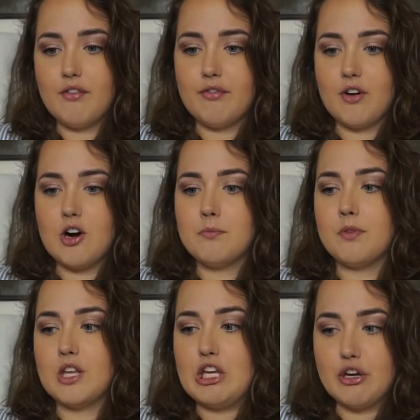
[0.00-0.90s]
from
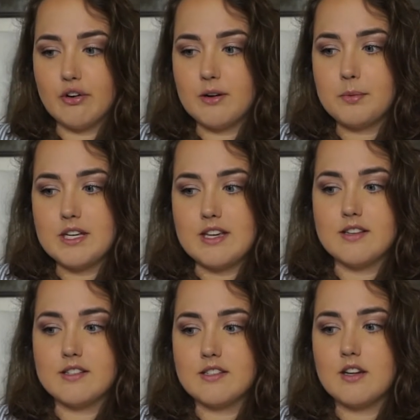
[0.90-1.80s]
Europe
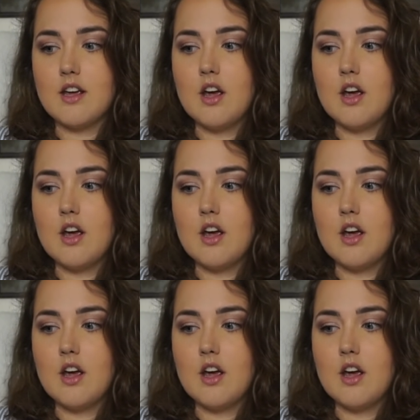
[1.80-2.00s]
East,